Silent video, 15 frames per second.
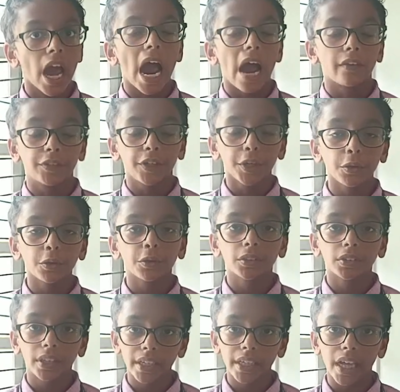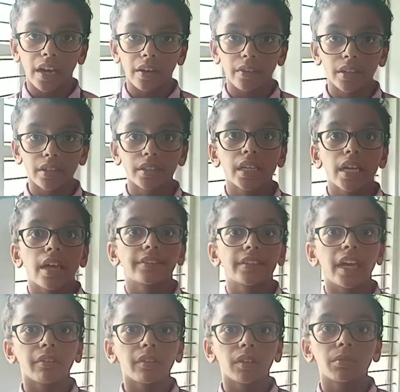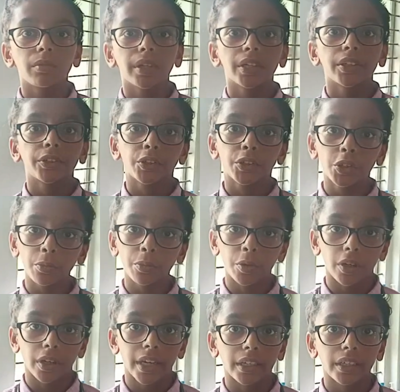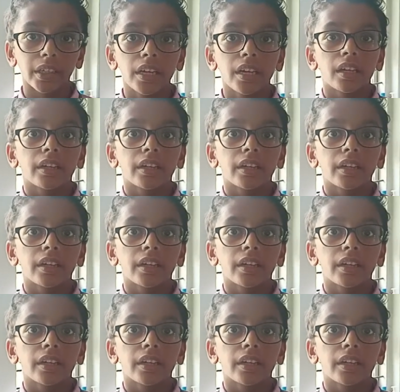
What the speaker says: After 2 to 3 hours, there will be two products.